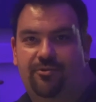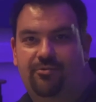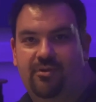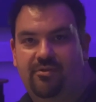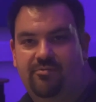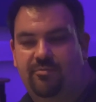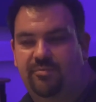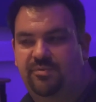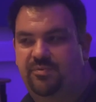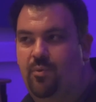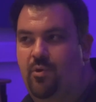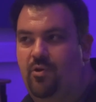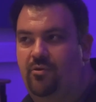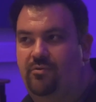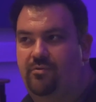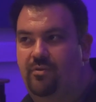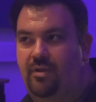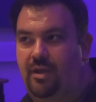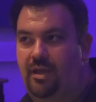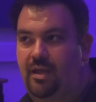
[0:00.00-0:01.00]
Green Rooms
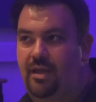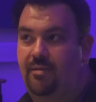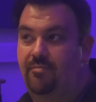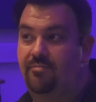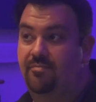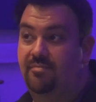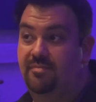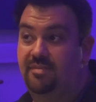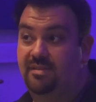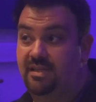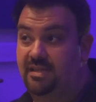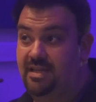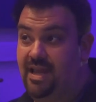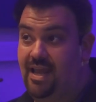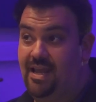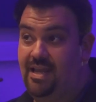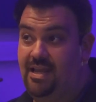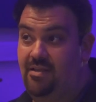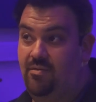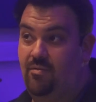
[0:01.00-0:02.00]
1.
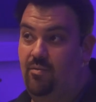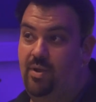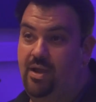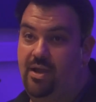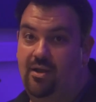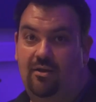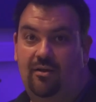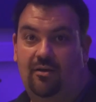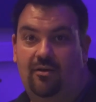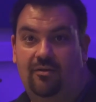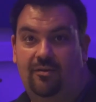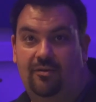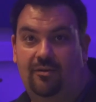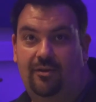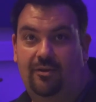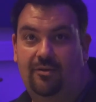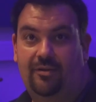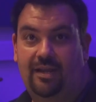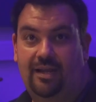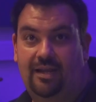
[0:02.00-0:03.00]
Today we are
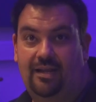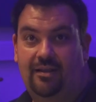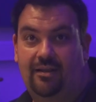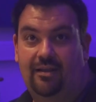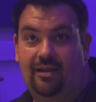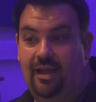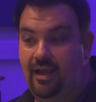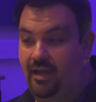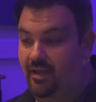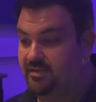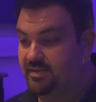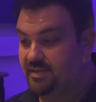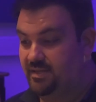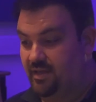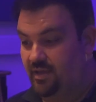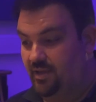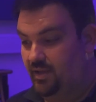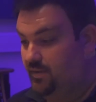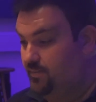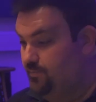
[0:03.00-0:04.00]
looking at
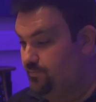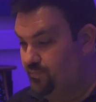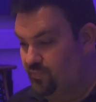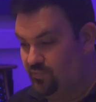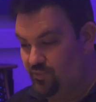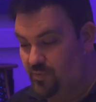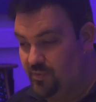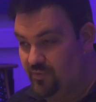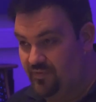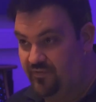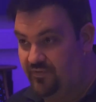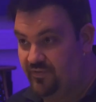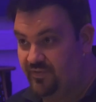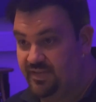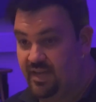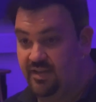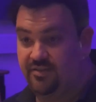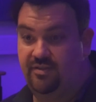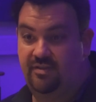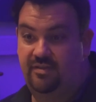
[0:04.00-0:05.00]
a group of different
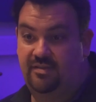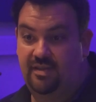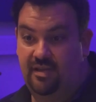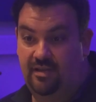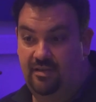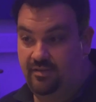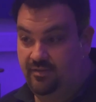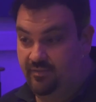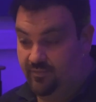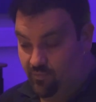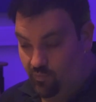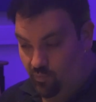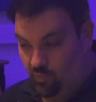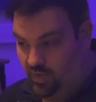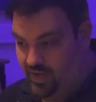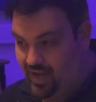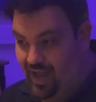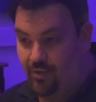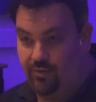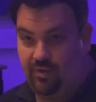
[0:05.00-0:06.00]
sessions, and
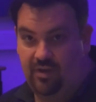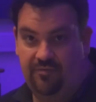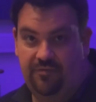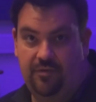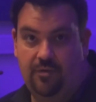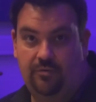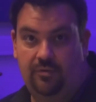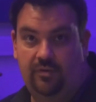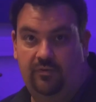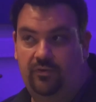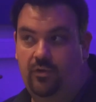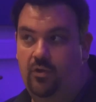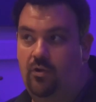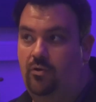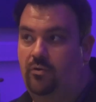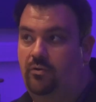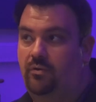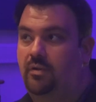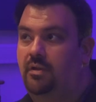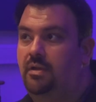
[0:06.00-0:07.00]
we're now going to focus
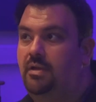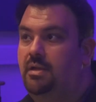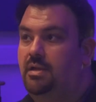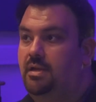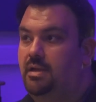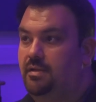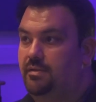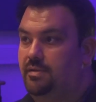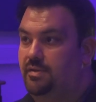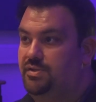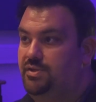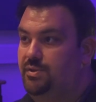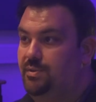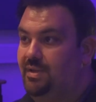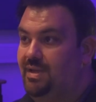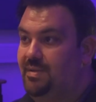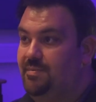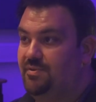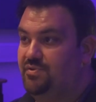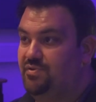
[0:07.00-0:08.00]
on the
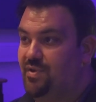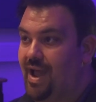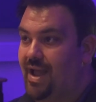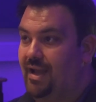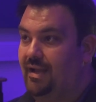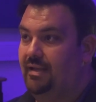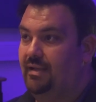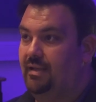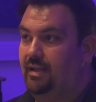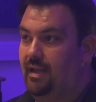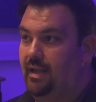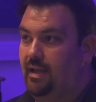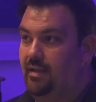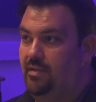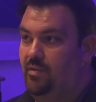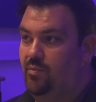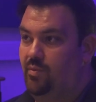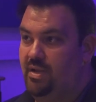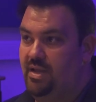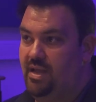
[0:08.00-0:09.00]
Lipa track
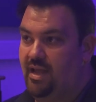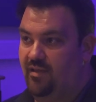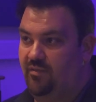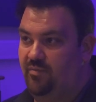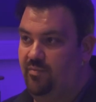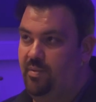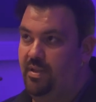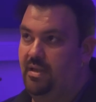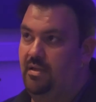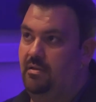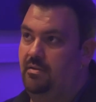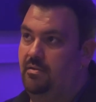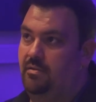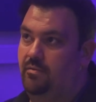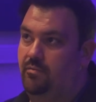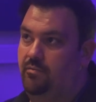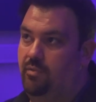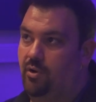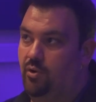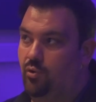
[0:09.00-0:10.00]
that we have been
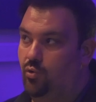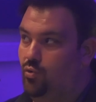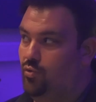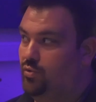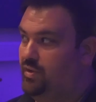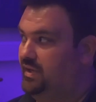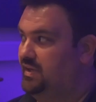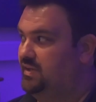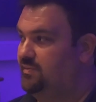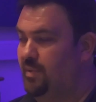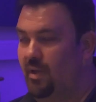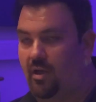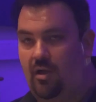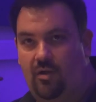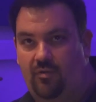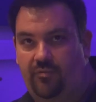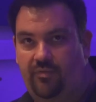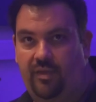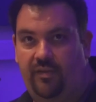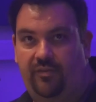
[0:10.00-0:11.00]
recording as
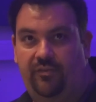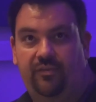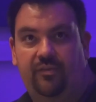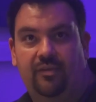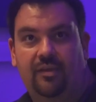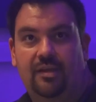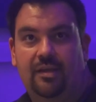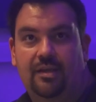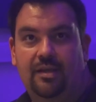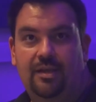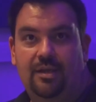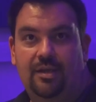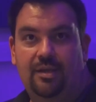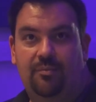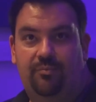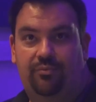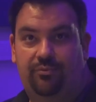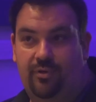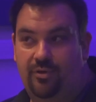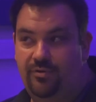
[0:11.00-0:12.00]
part of this
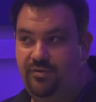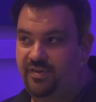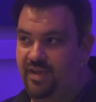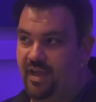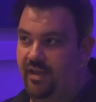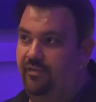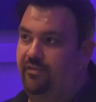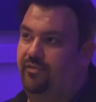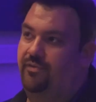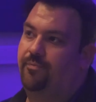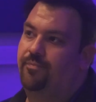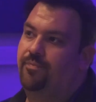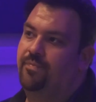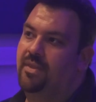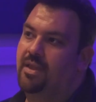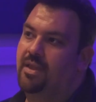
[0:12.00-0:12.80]
process.